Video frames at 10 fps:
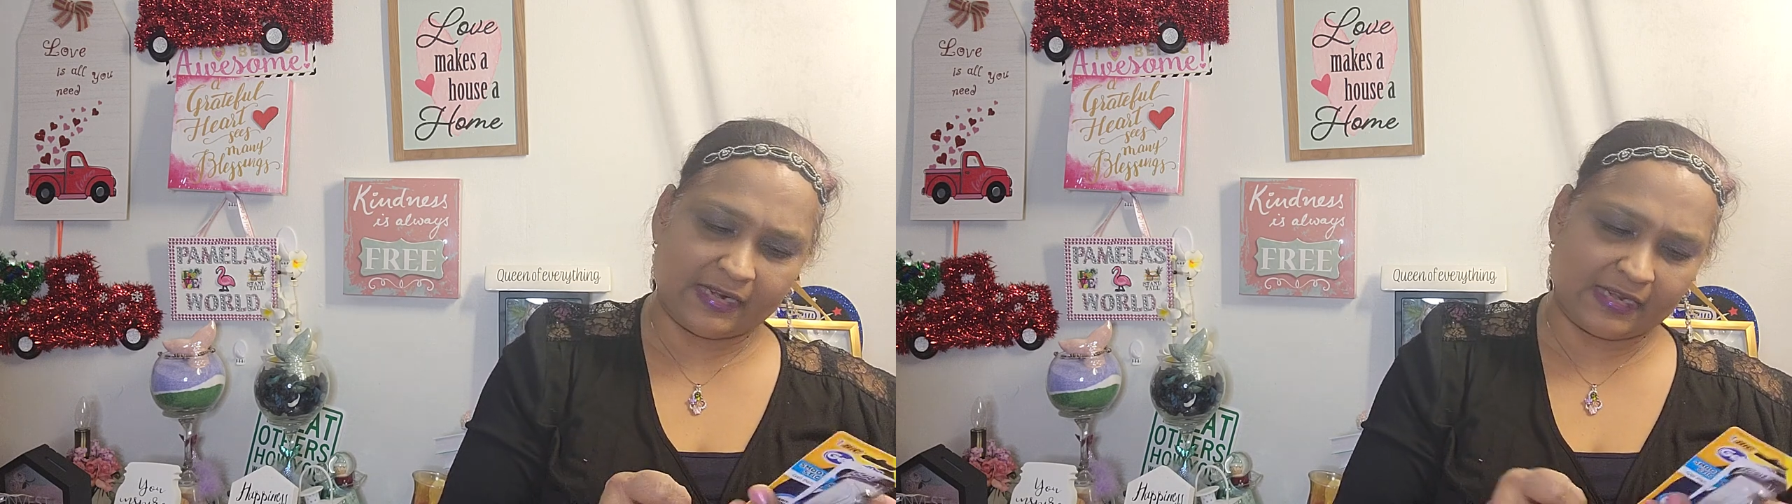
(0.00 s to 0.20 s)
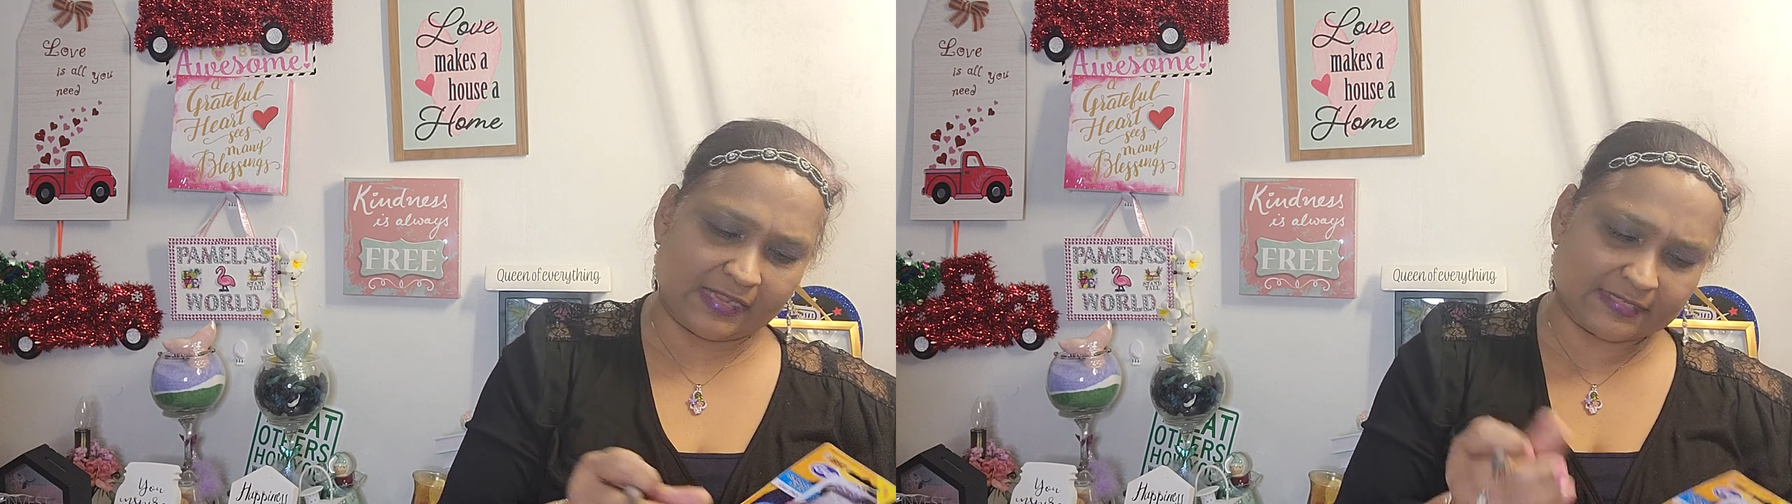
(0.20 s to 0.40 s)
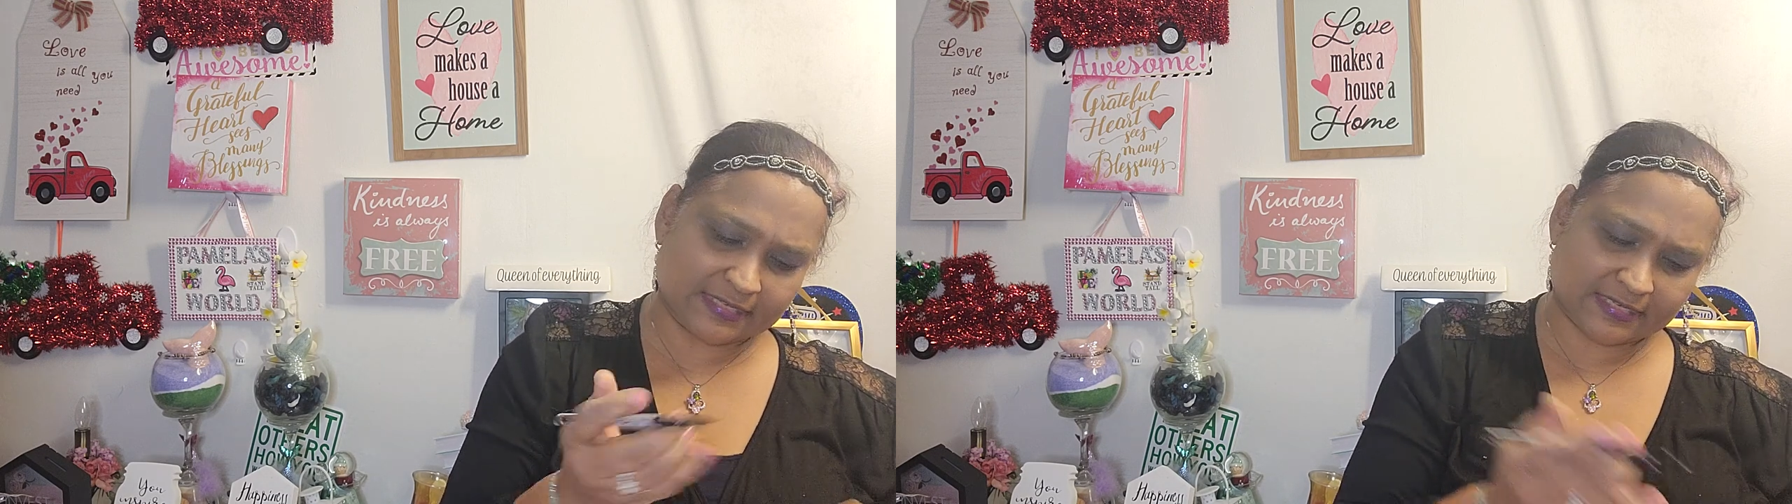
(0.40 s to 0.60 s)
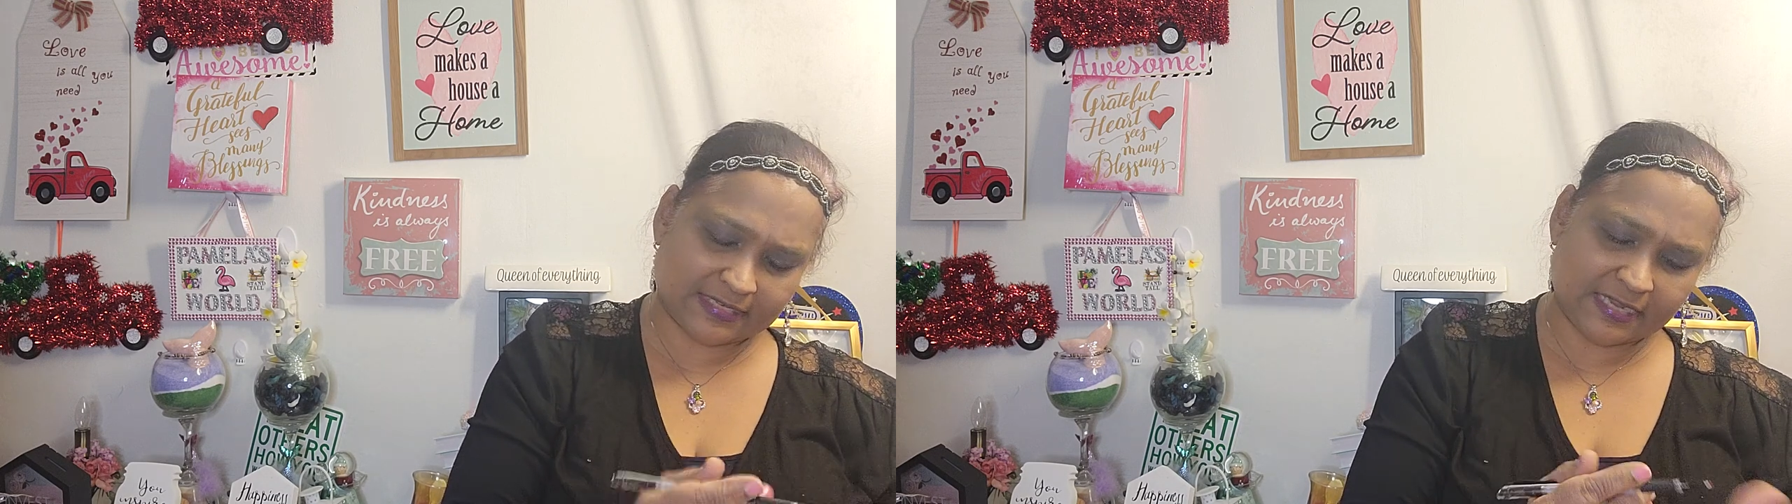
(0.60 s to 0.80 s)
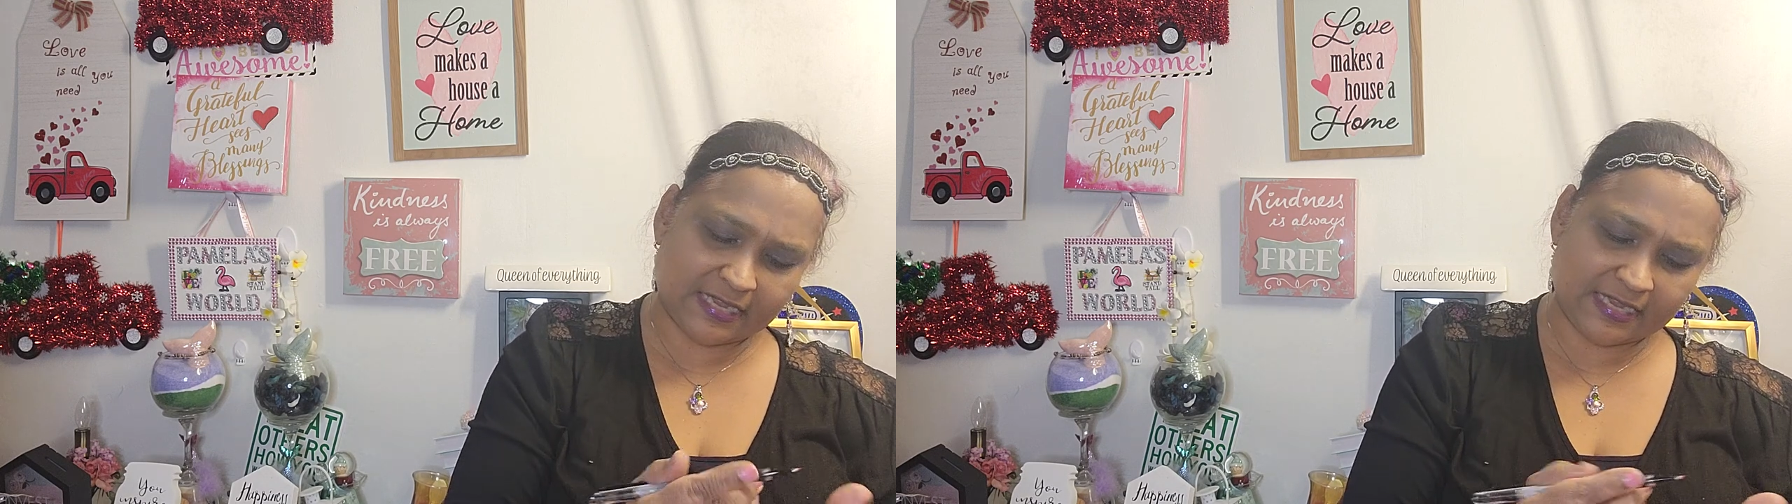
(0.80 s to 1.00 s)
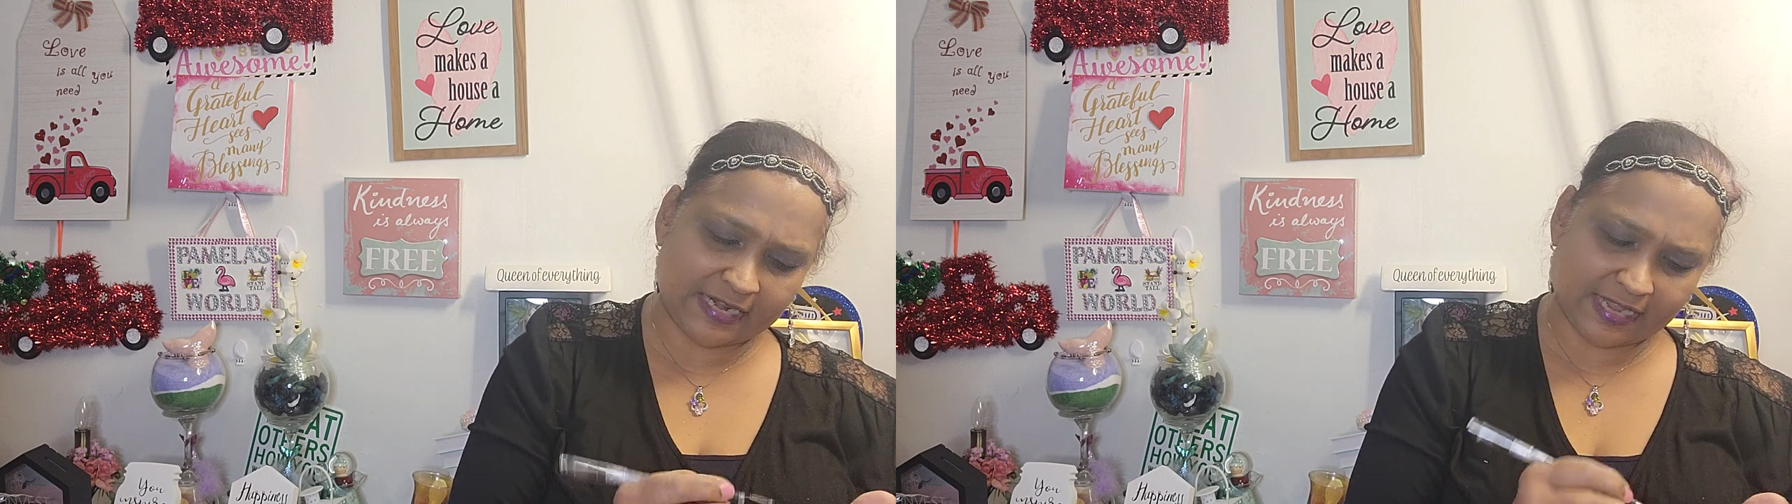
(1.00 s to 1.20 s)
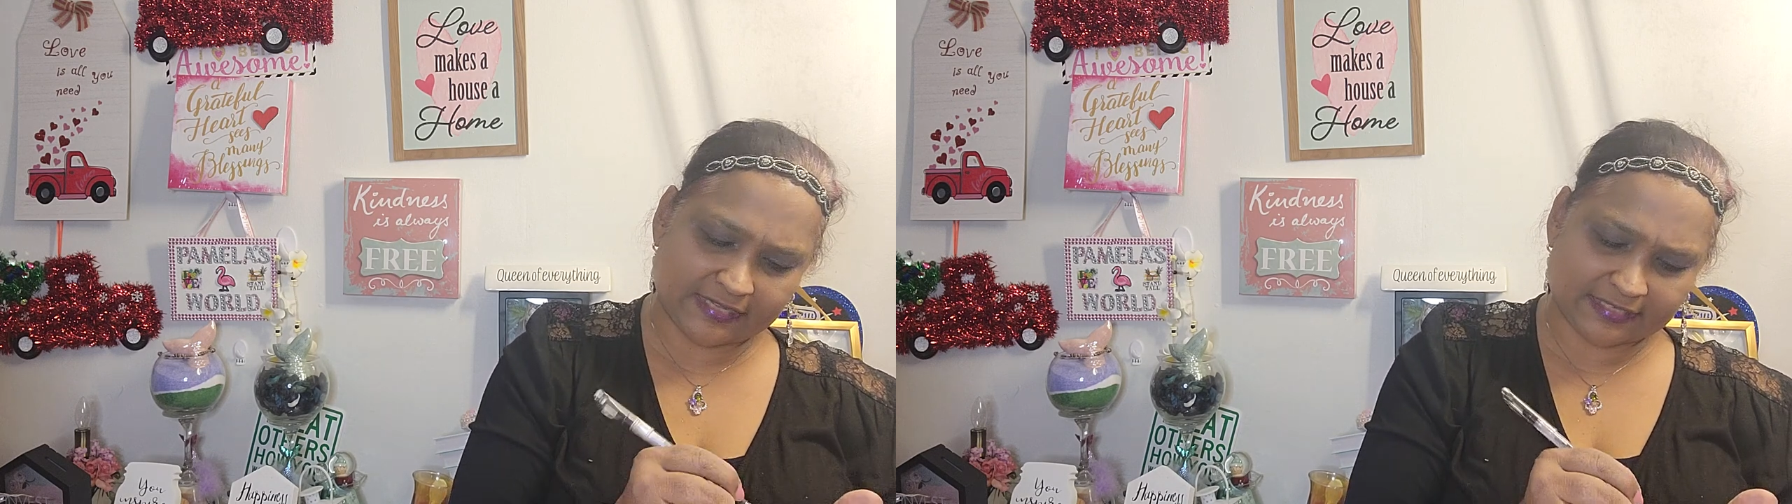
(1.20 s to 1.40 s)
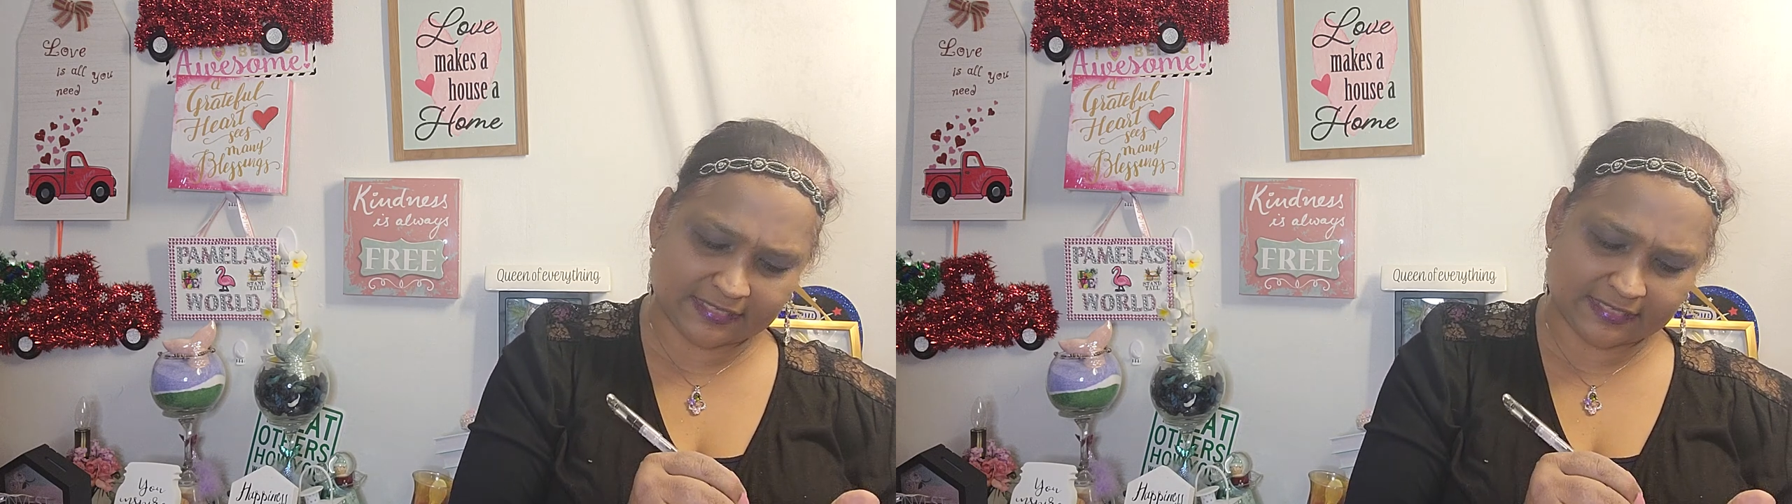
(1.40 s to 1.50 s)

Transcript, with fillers: Let's see, let's